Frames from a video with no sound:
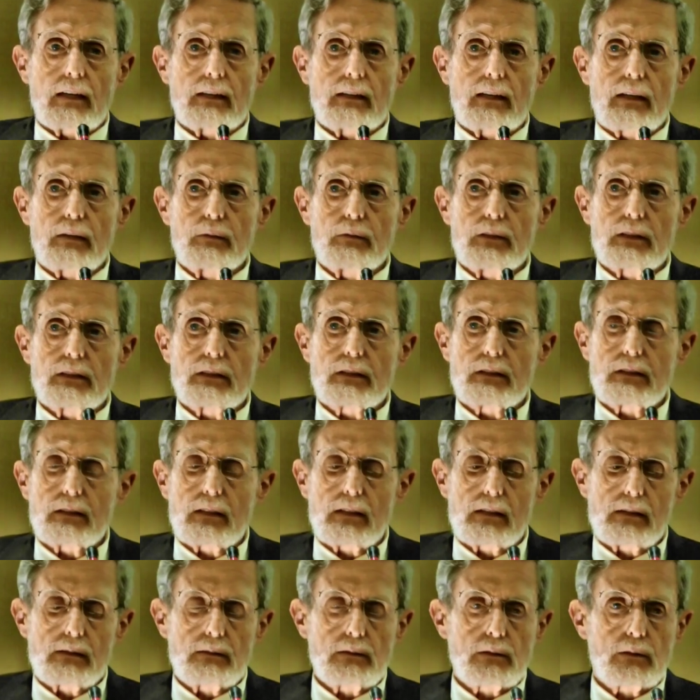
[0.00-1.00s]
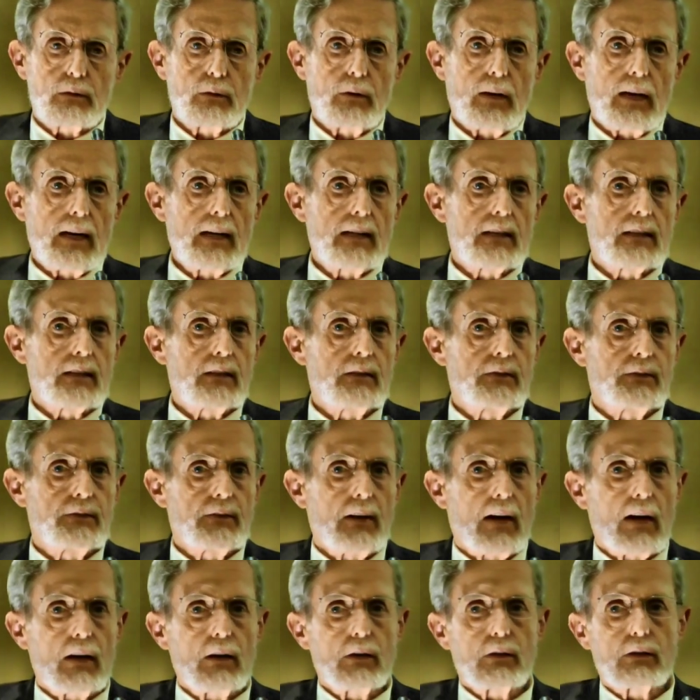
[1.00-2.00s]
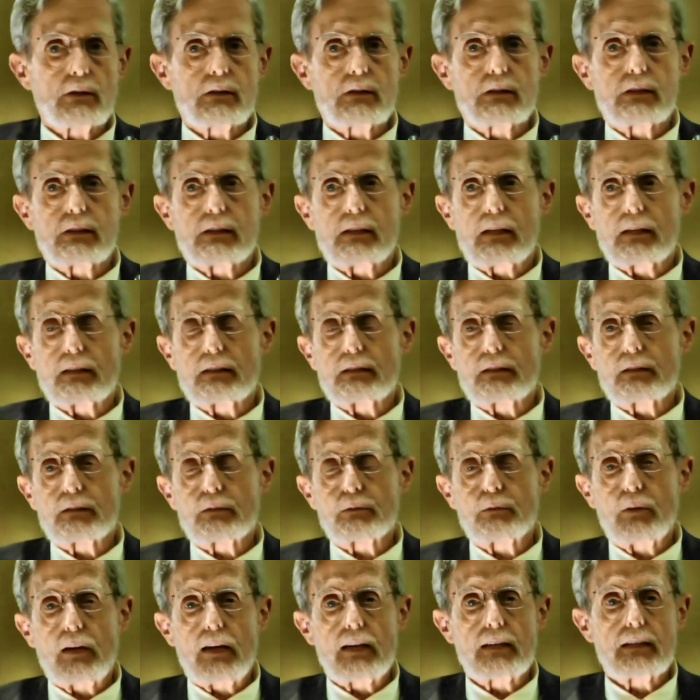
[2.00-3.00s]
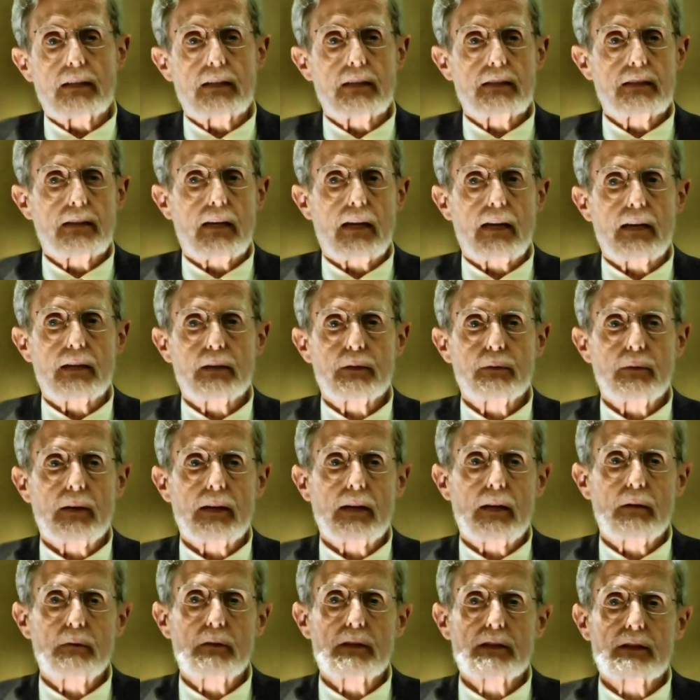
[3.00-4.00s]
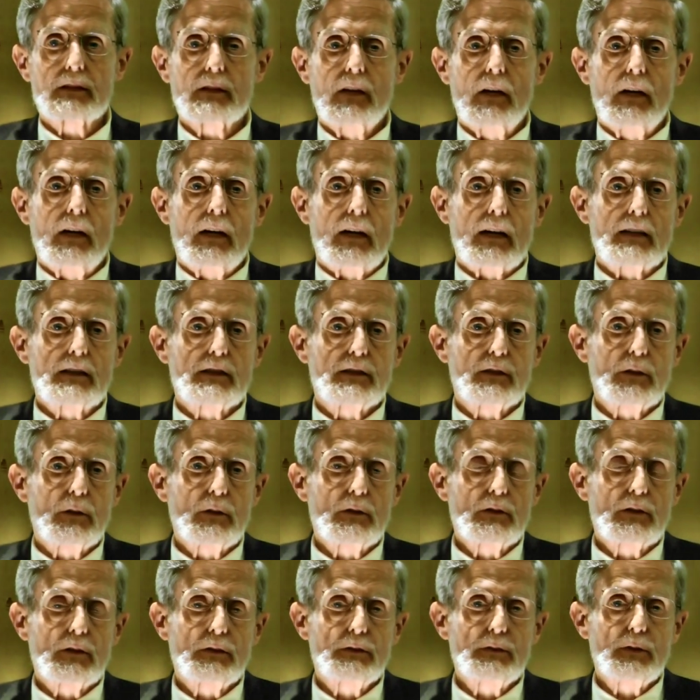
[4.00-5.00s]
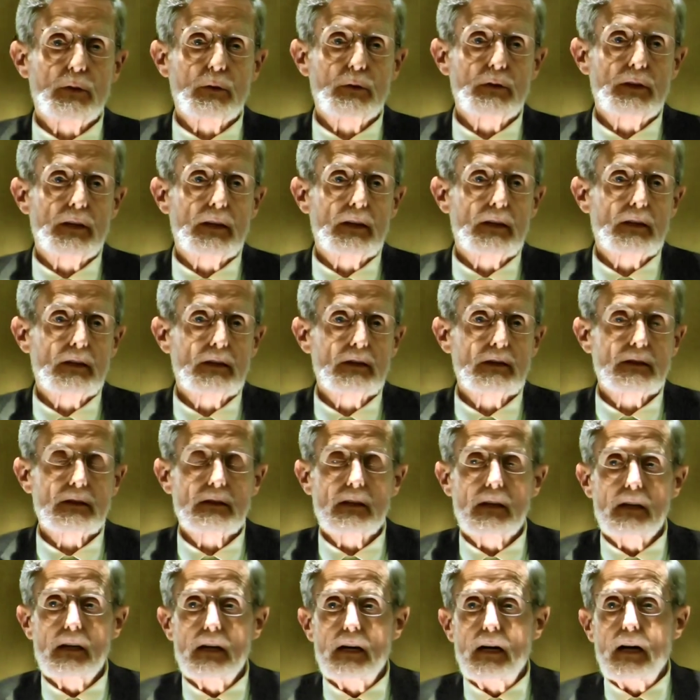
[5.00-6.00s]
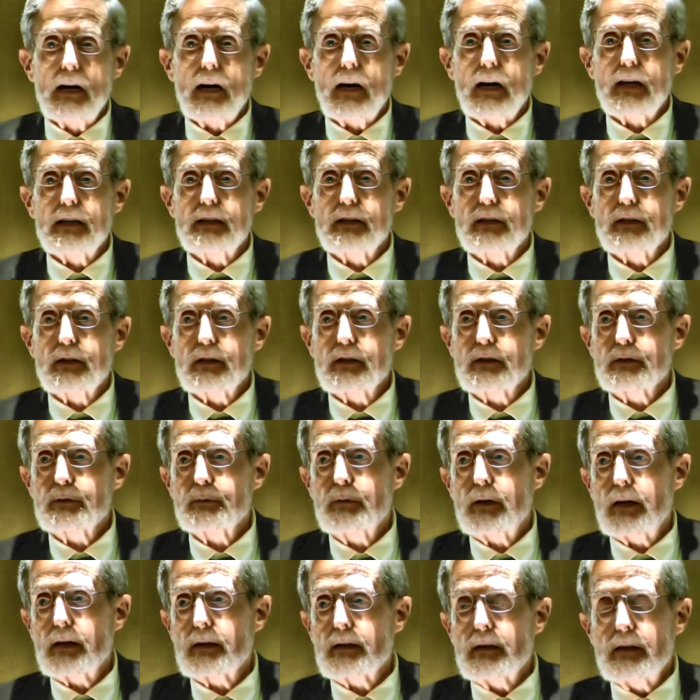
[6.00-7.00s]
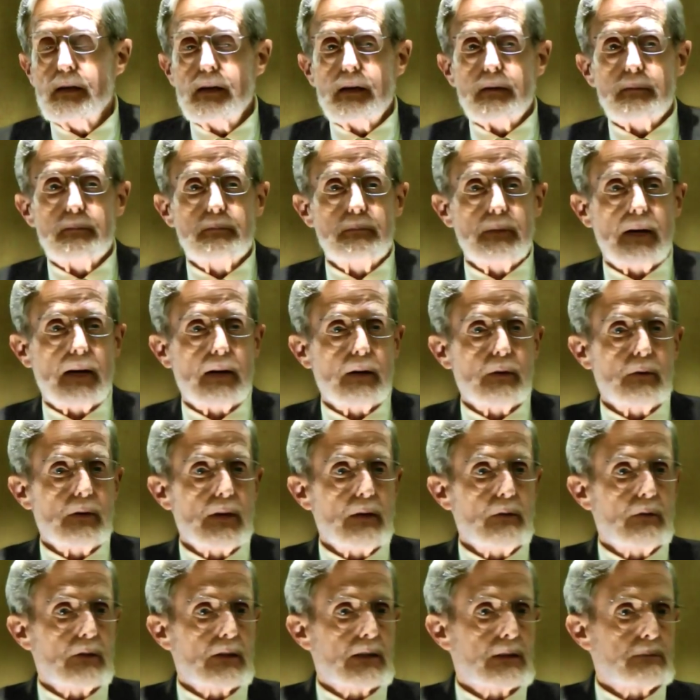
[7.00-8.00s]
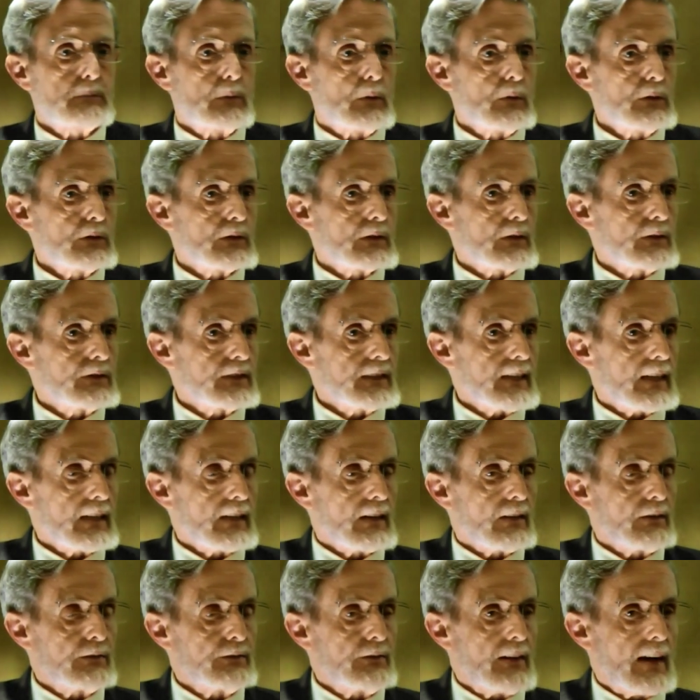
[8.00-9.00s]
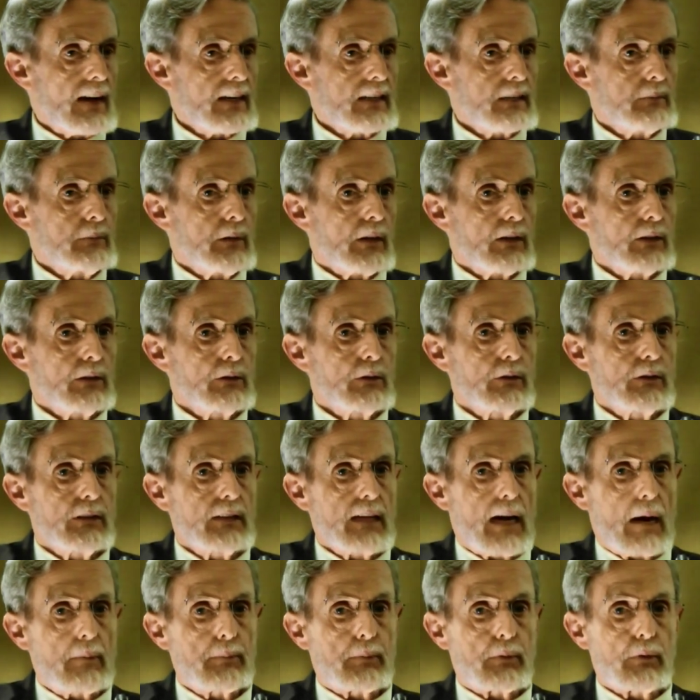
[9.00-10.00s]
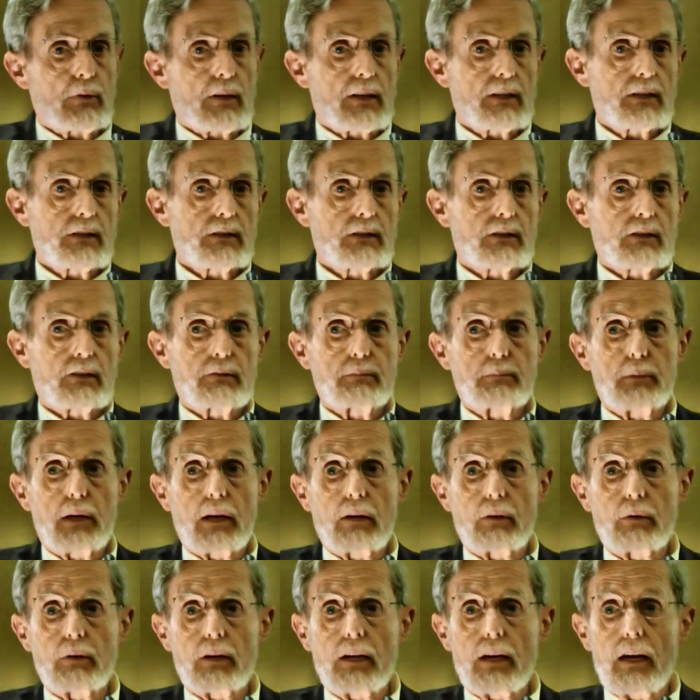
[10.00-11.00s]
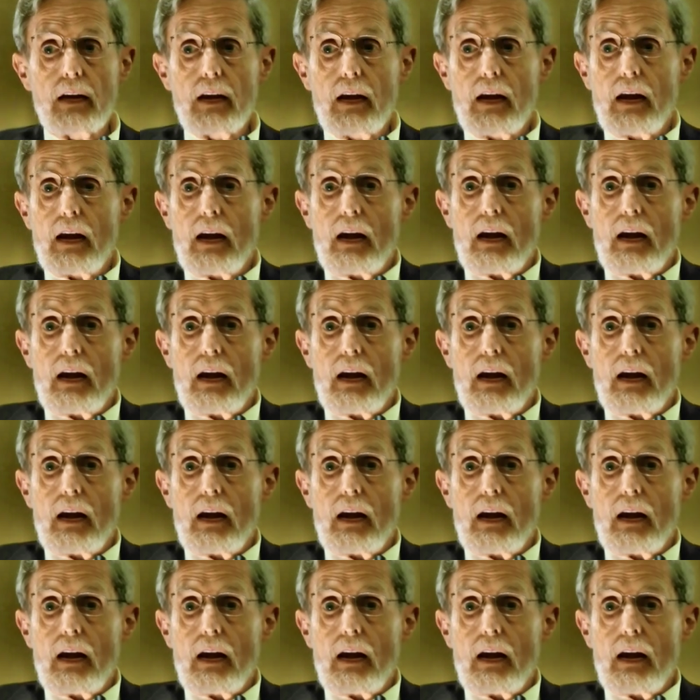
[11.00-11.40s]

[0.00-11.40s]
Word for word: and I was uh, quite devout and quite intent. When I was a student a few years, I learned what Mary was supposed to have said at Fatima, you know, the apparitions of Mary.